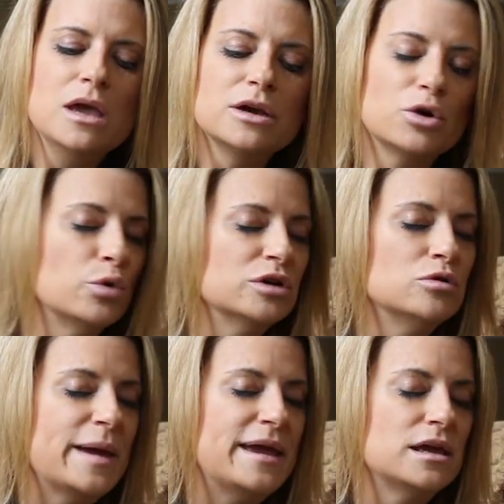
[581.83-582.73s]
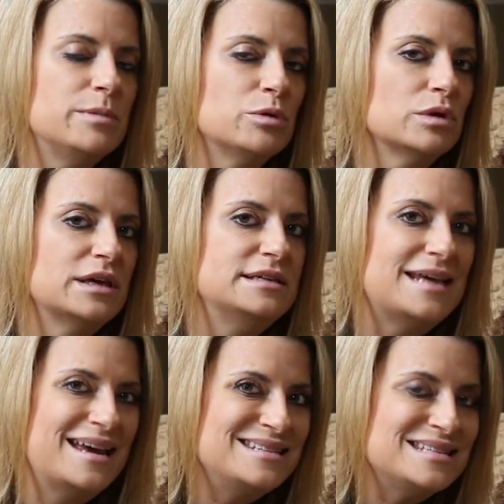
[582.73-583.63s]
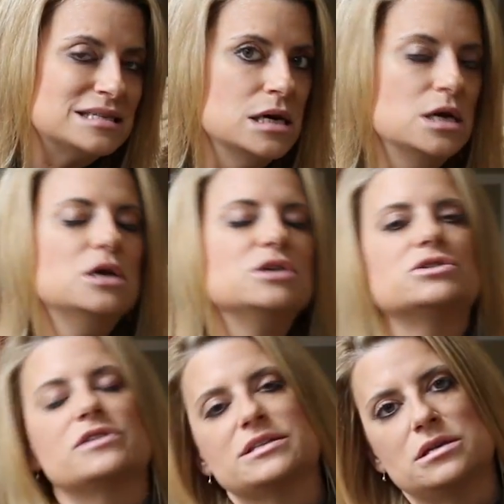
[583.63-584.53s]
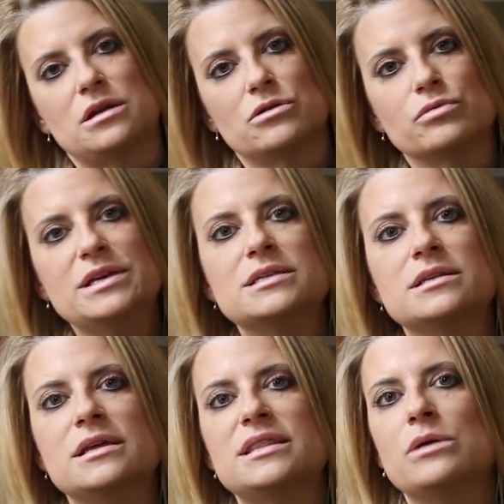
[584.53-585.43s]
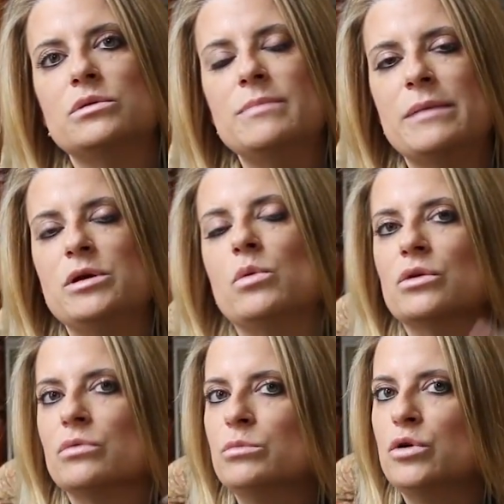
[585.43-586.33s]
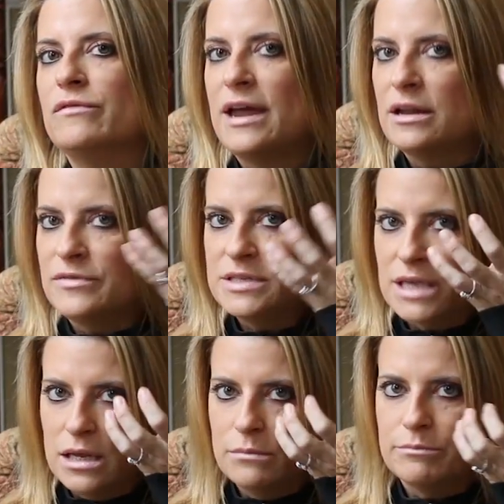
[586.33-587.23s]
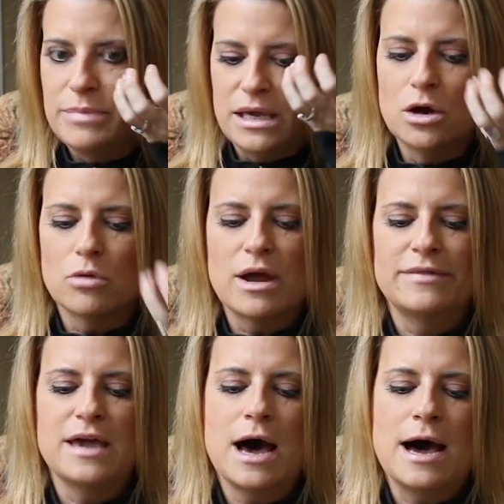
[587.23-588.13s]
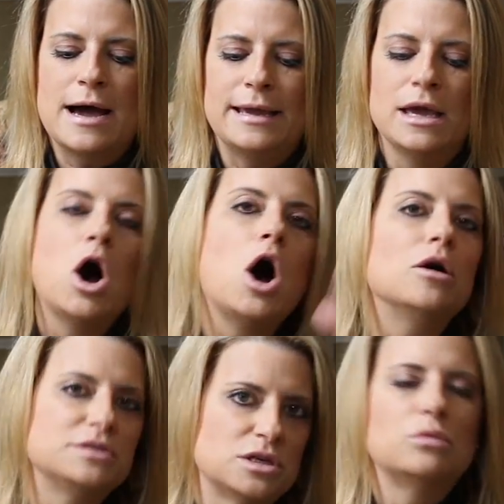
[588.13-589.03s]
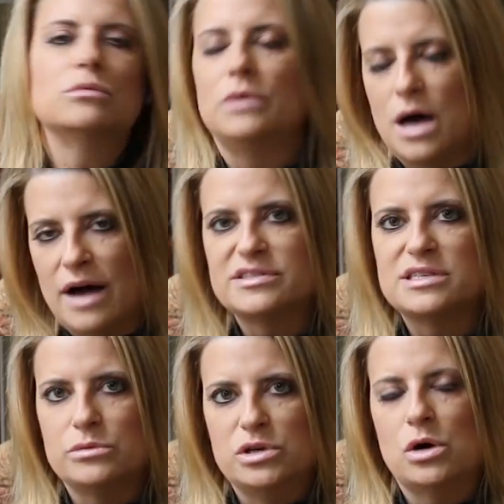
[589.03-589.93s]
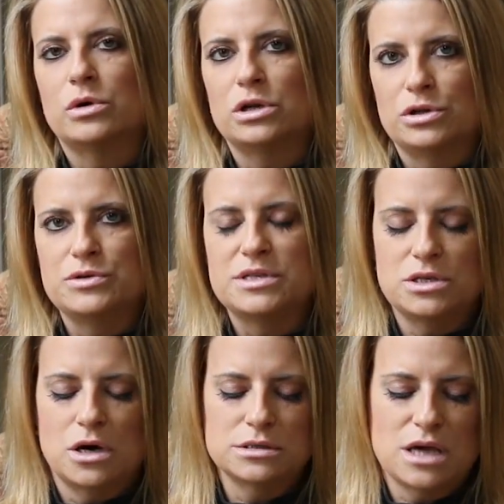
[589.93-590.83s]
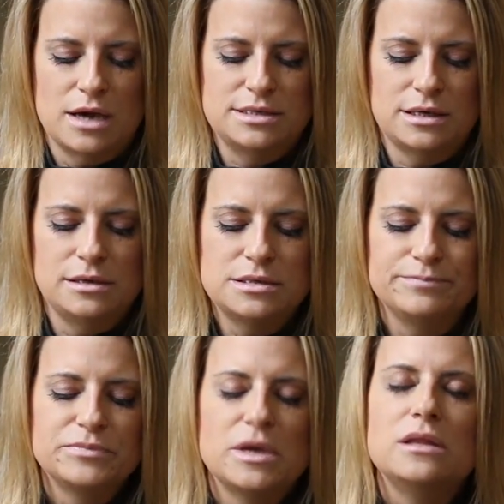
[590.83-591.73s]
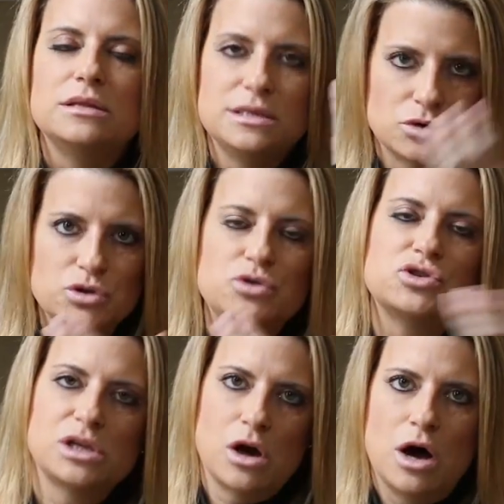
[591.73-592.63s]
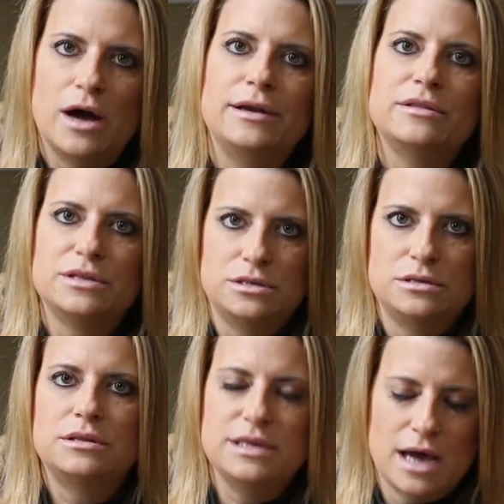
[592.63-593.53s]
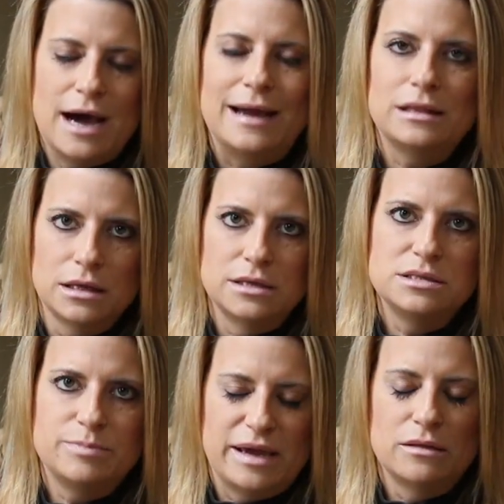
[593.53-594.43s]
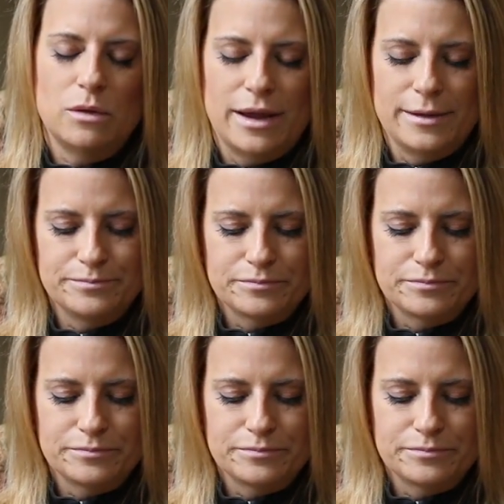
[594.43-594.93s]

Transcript: Corneal pain can be really intense, so that's another reason that they would maybe want to remove that if it's getting big around the eye. Also, obviously, we don't want to lose the dog's eyesight. These are usually on the eyelids, by the way.